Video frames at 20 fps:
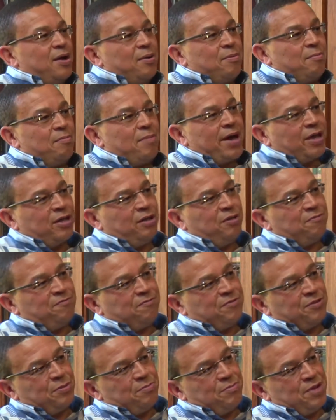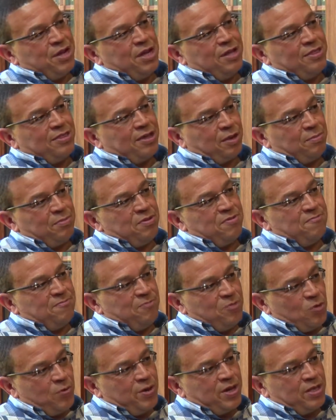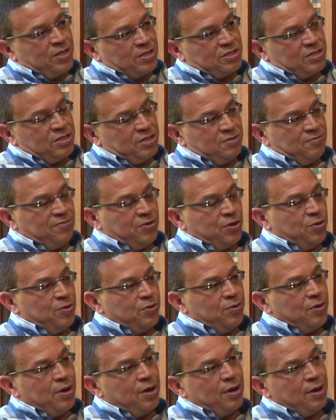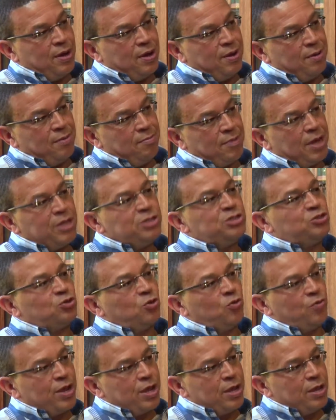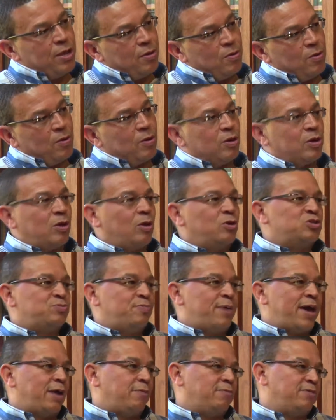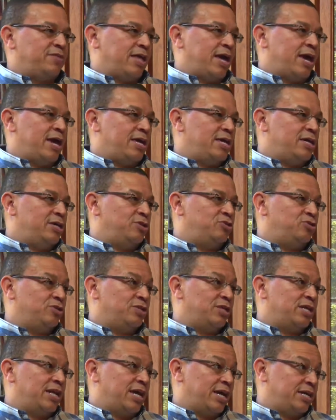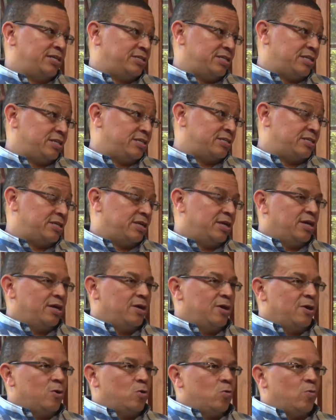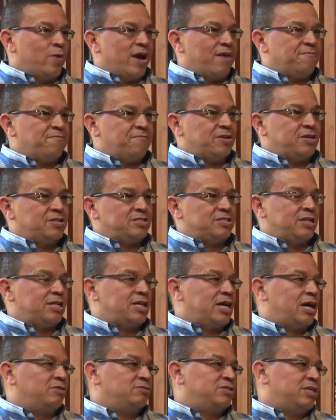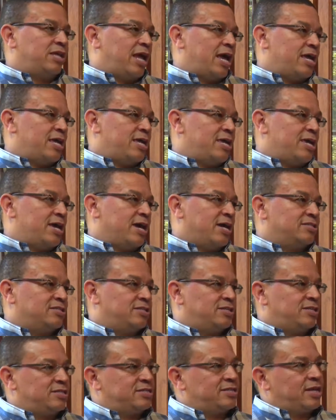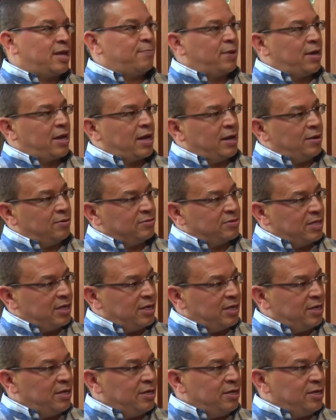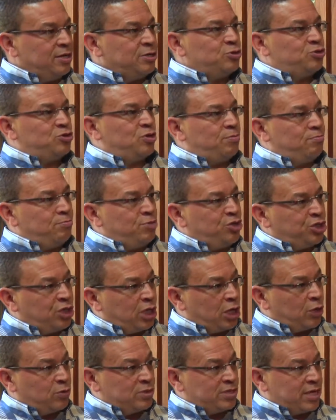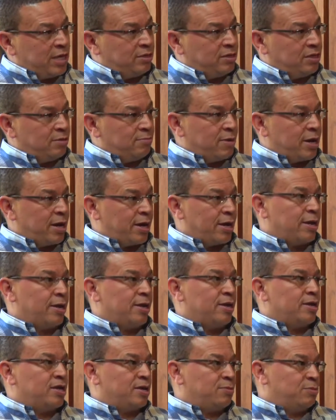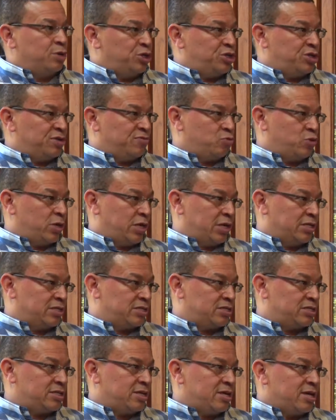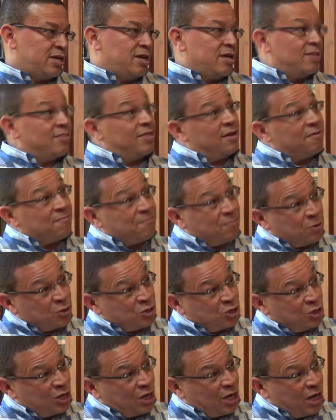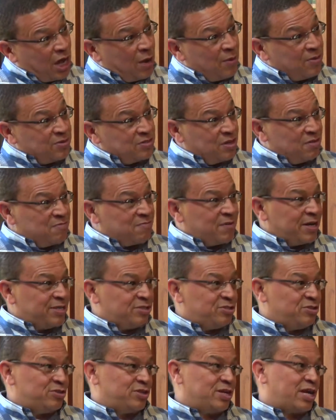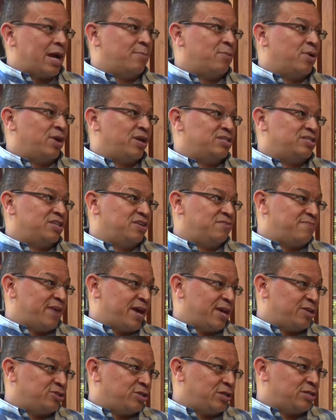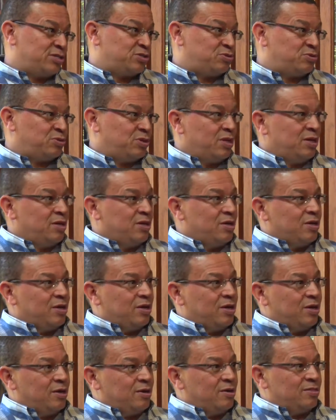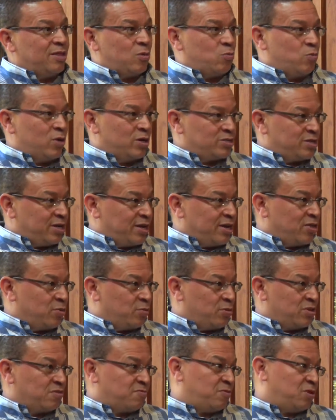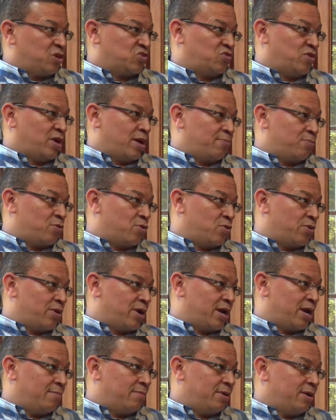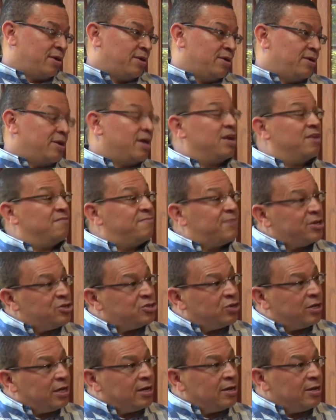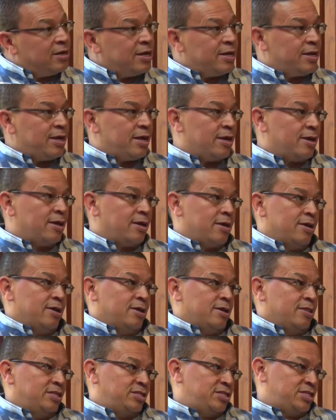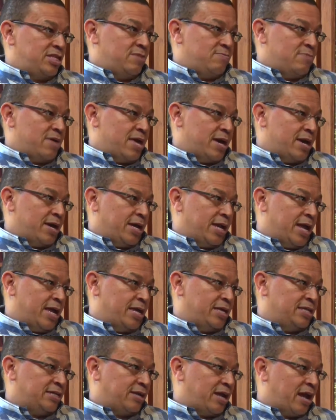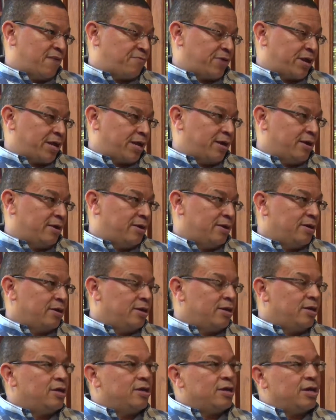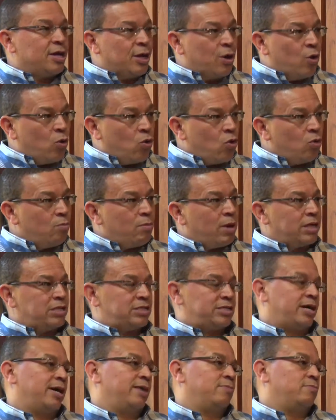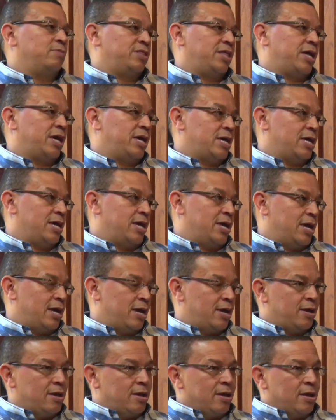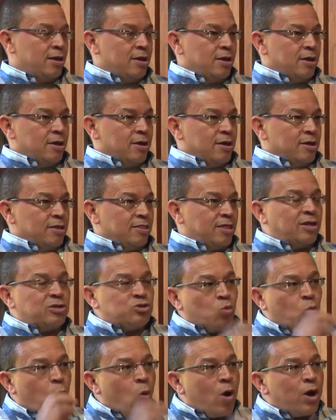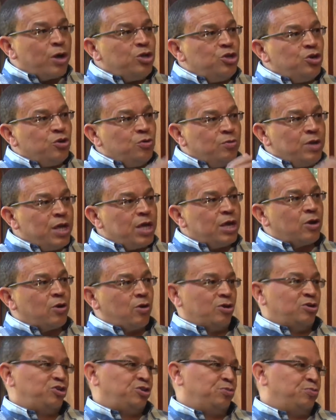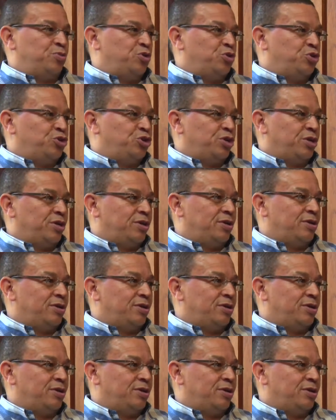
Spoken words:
Michael, for the many that will be viewing this interview, my story goes back with AE to the 90s, where I first encountered AE as a disciple counselor to a mission that was held in my community of Woodlands. Then fortunately I was invited to come on as an evangelist that worked together with the Foxfire program and eventually leading the team here in AE South Africa. In all my time with AE, there is one unique contribution